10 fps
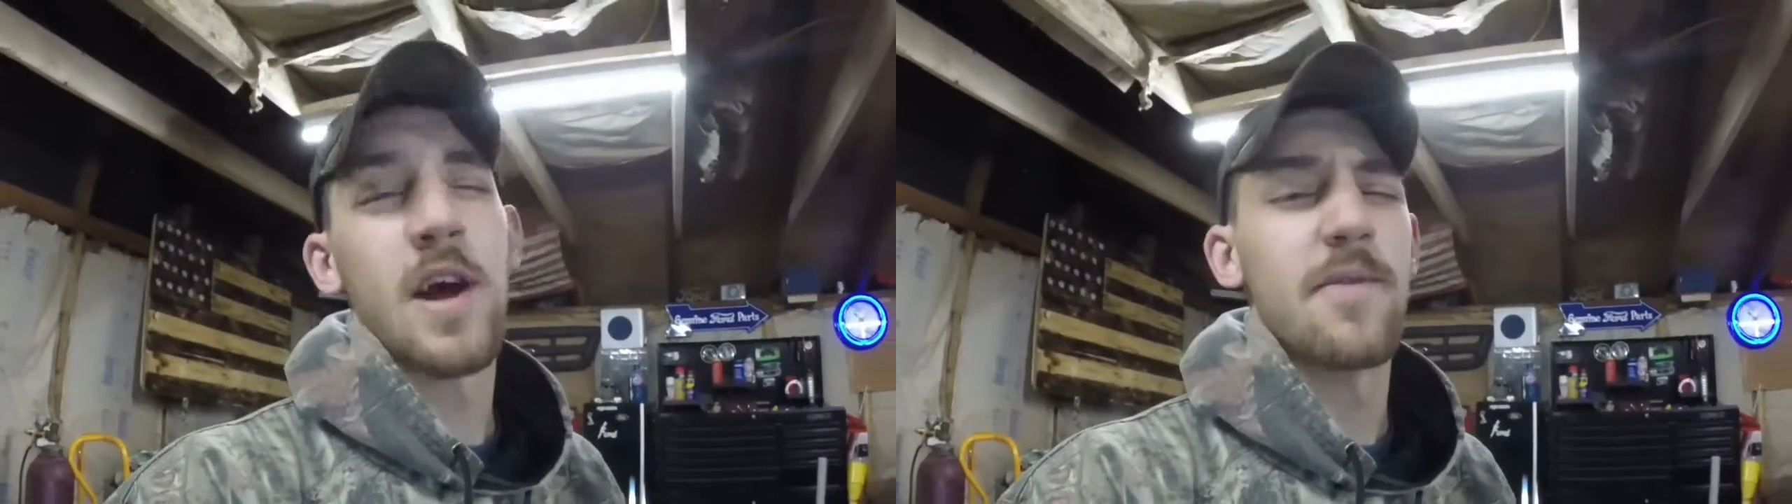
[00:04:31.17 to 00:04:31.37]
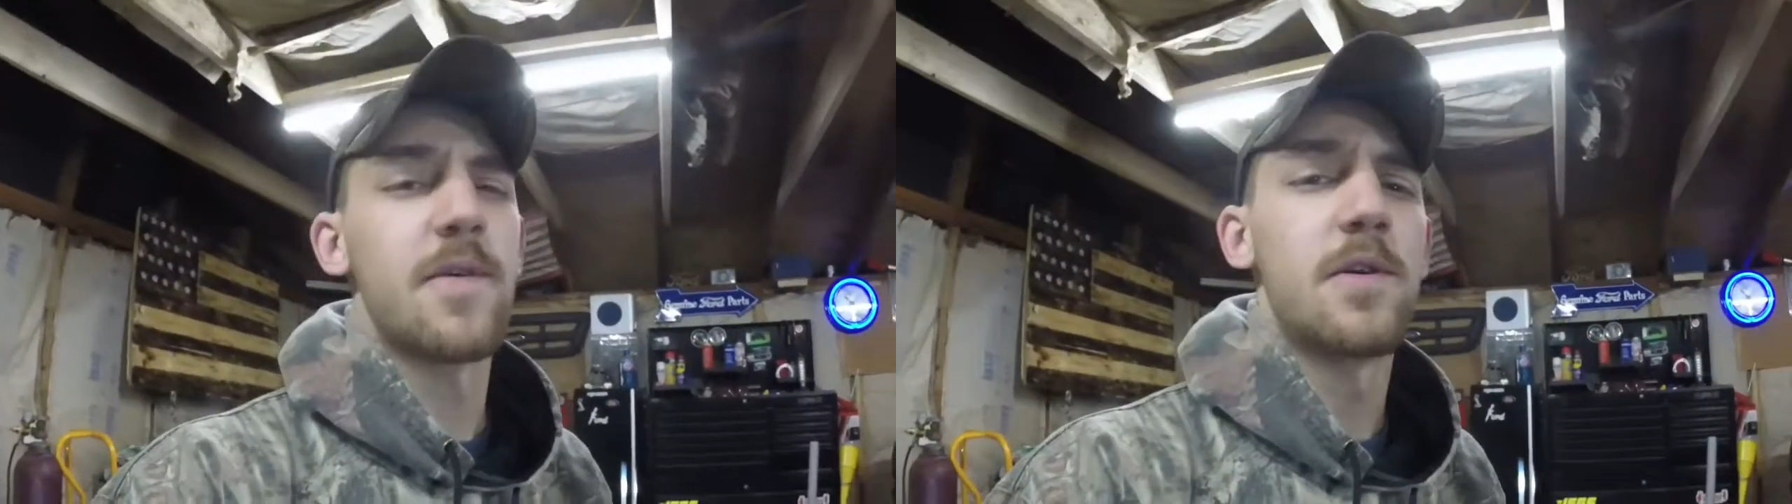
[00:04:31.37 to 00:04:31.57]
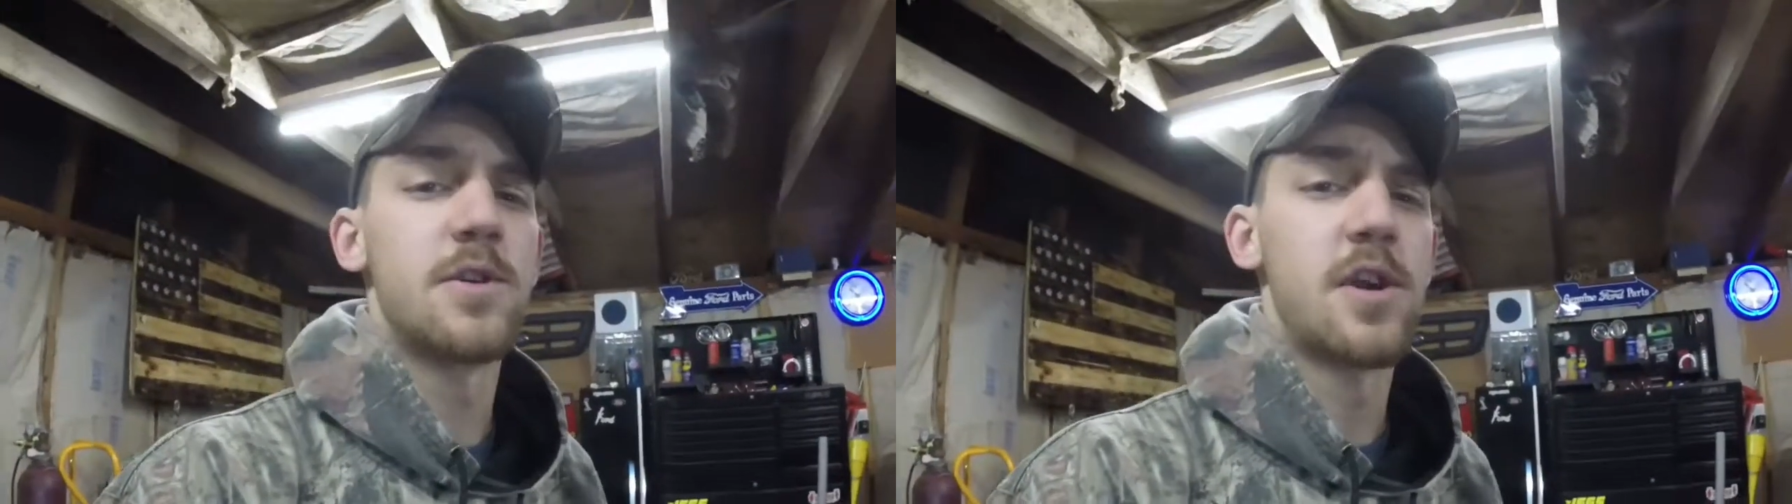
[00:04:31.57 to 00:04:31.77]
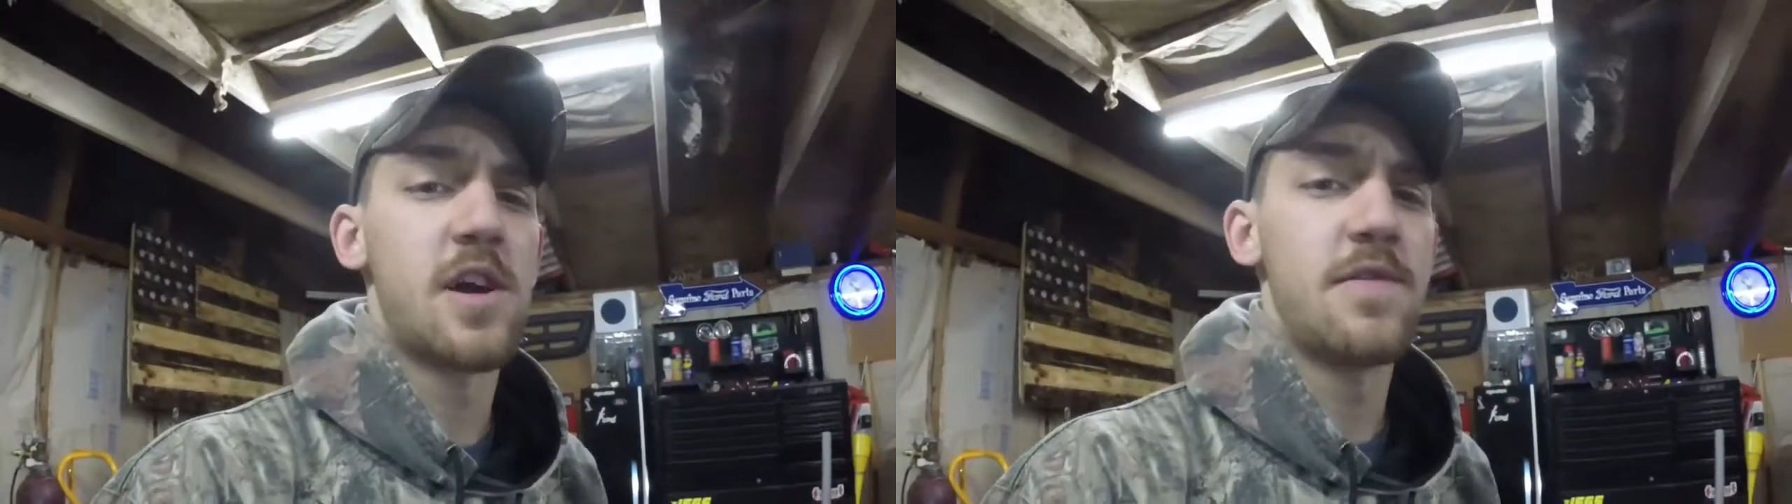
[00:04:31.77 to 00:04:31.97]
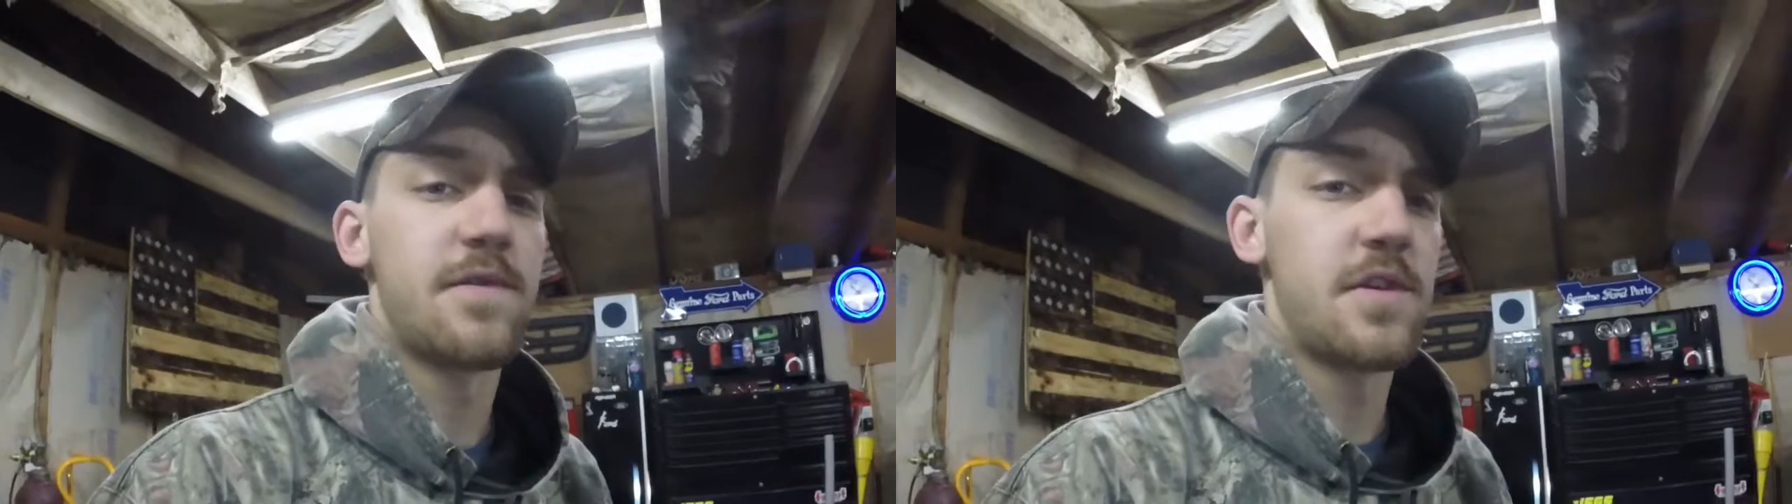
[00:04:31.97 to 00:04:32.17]
a half hour
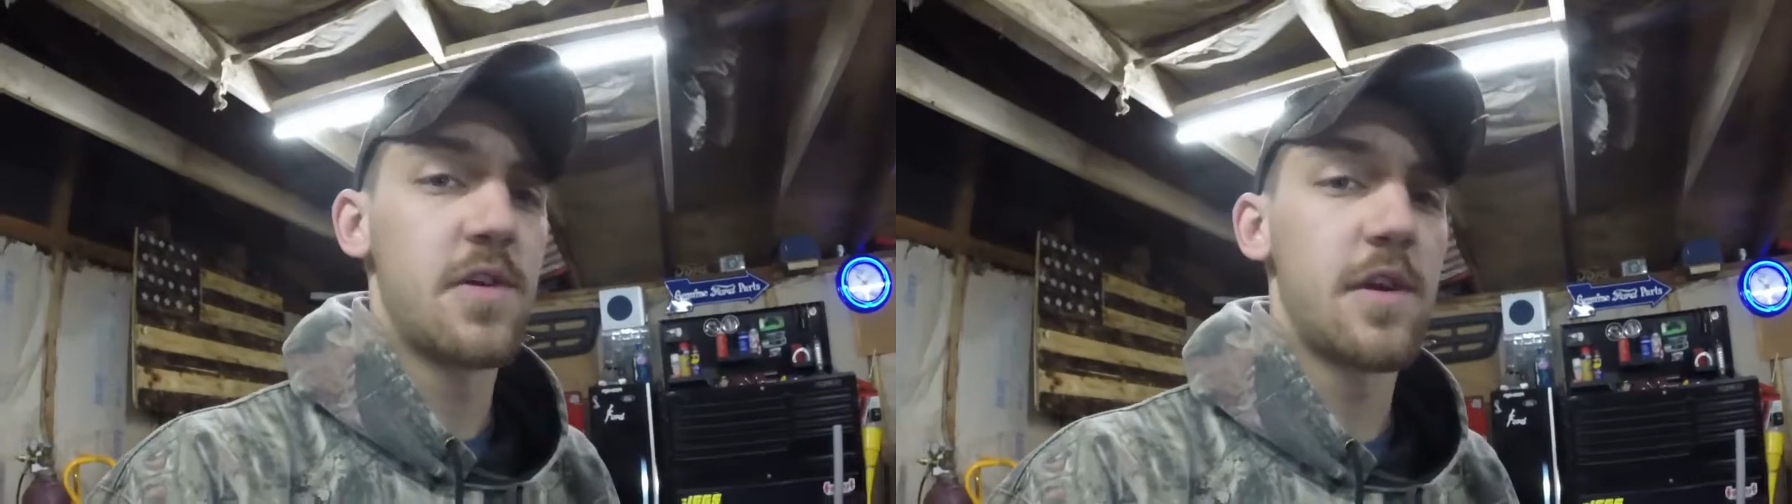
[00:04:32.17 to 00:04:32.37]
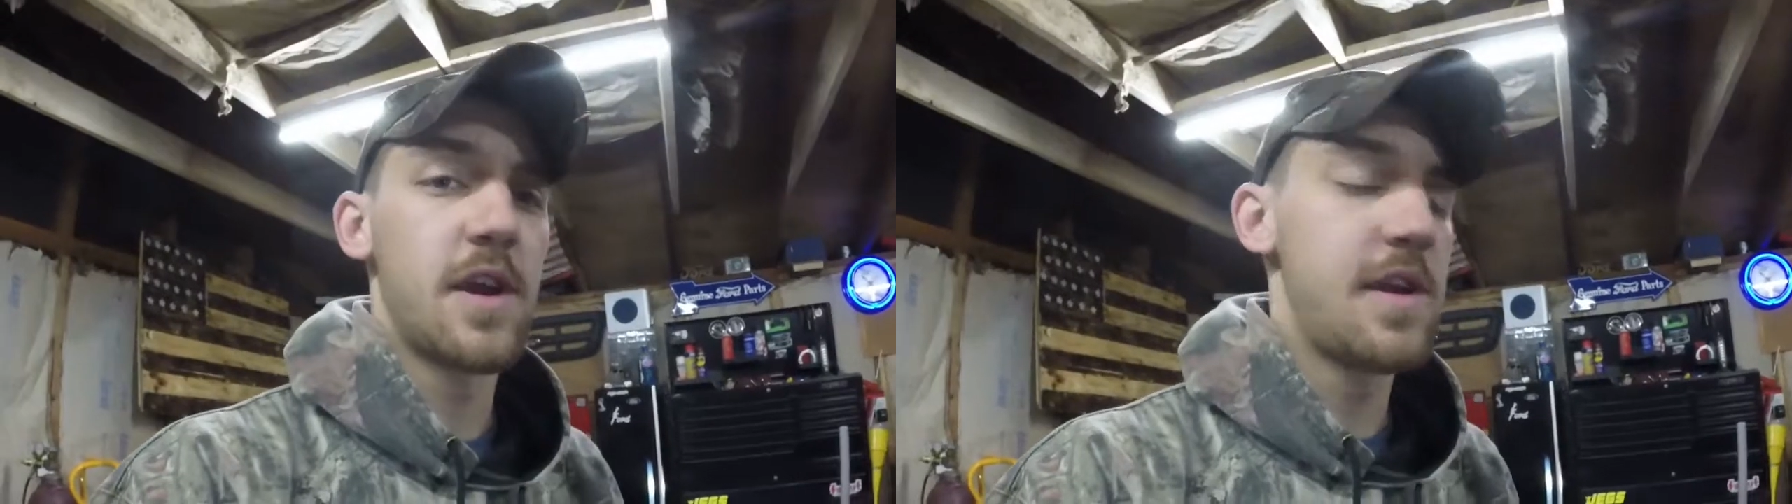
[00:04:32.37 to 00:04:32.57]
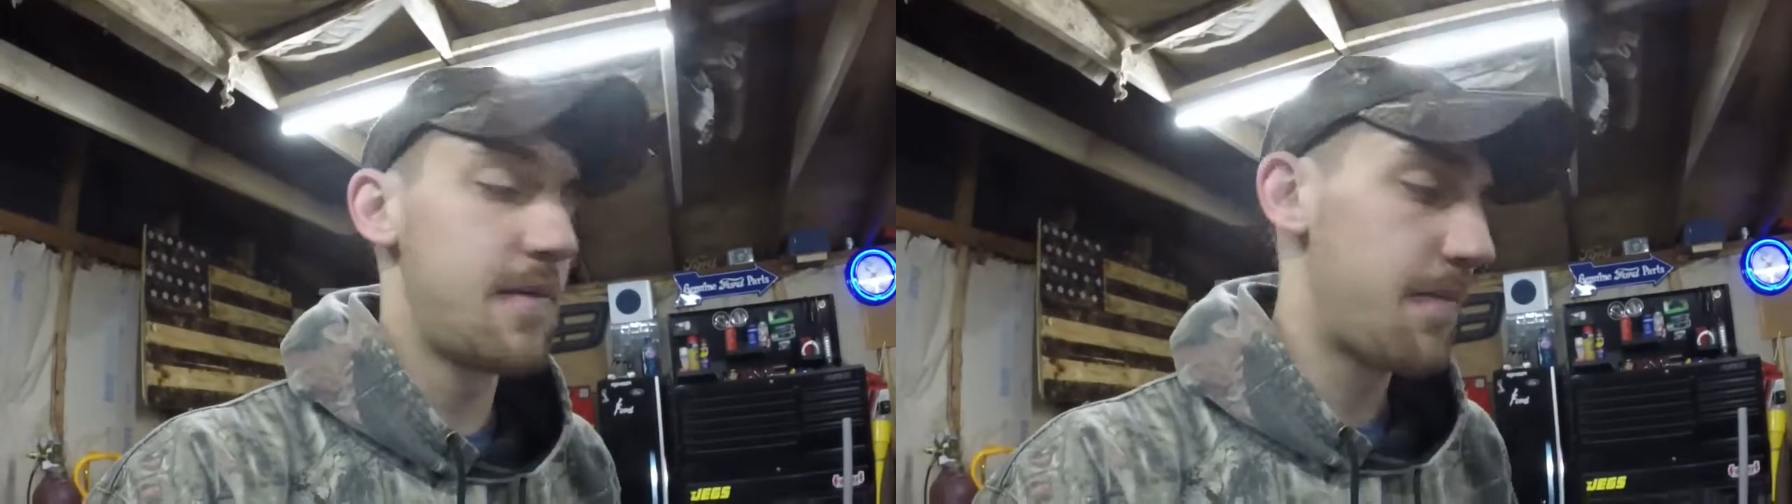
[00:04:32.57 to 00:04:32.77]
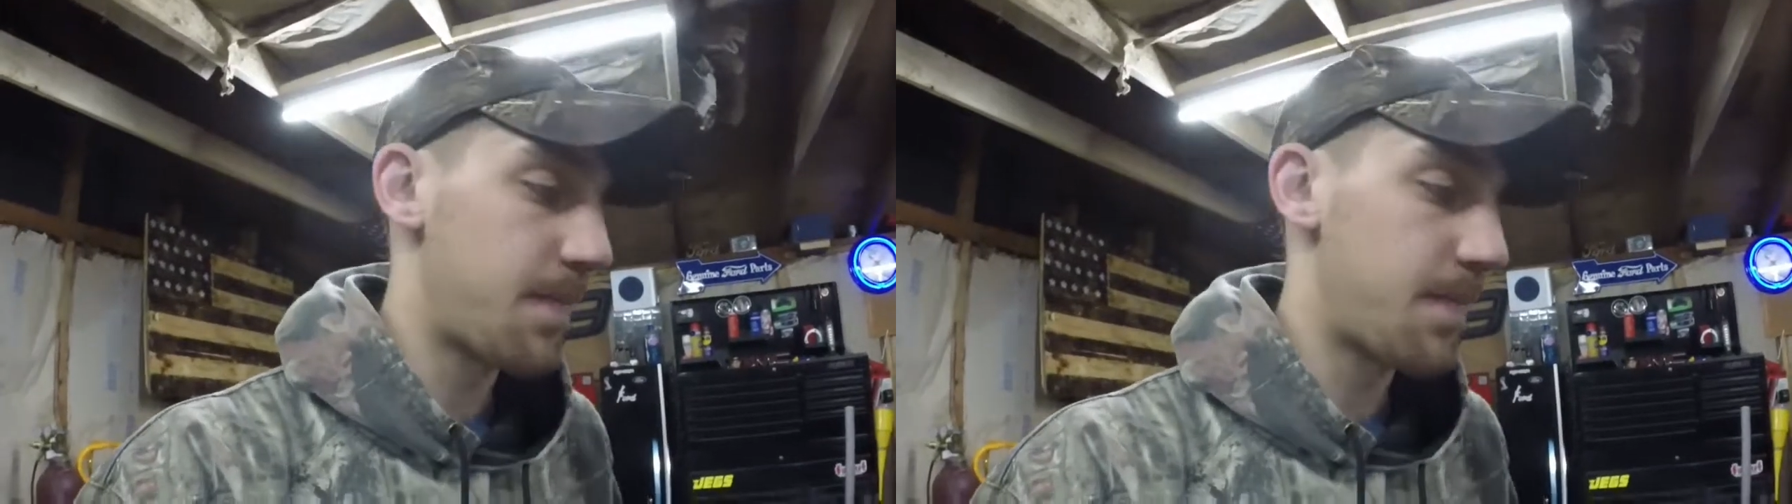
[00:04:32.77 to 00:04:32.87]
drive to go get it,